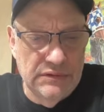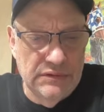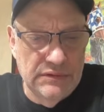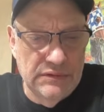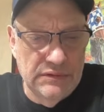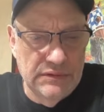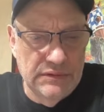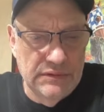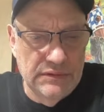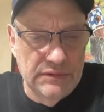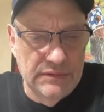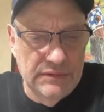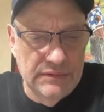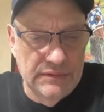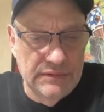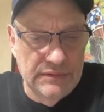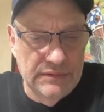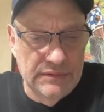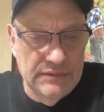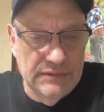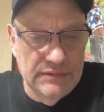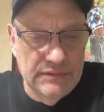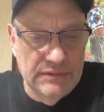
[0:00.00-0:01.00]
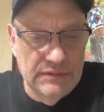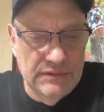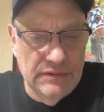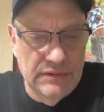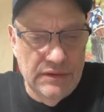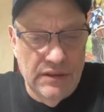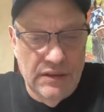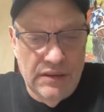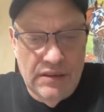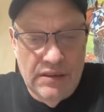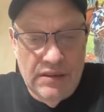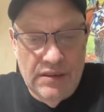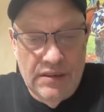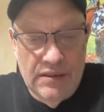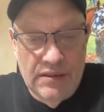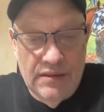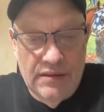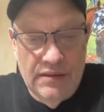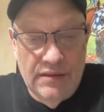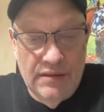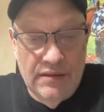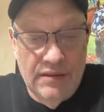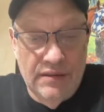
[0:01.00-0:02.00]

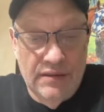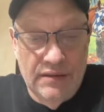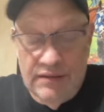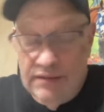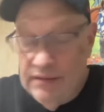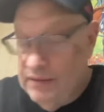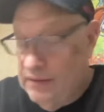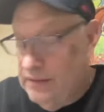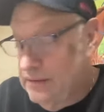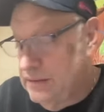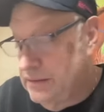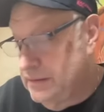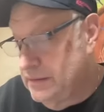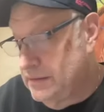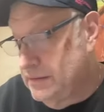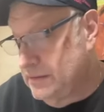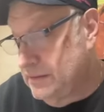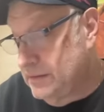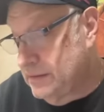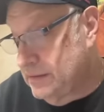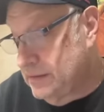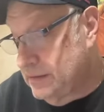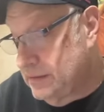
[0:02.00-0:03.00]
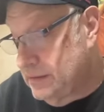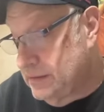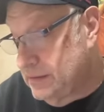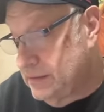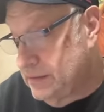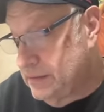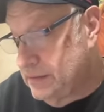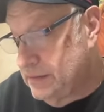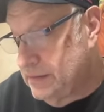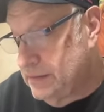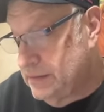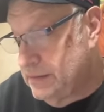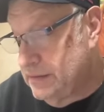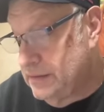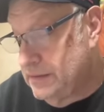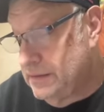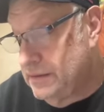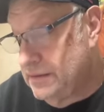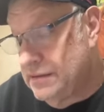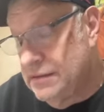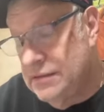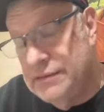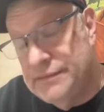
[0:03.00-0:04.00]

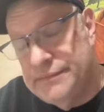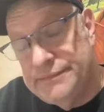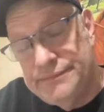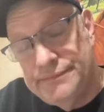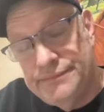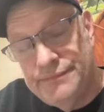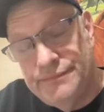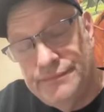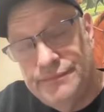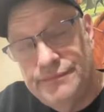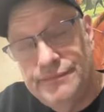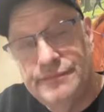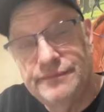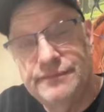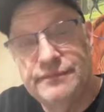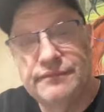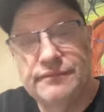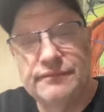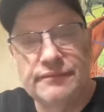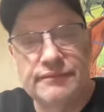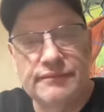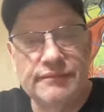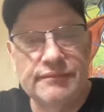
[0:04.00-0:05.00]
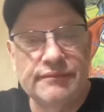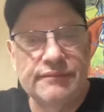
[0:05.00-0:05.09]
No words are spoken by the person on screen.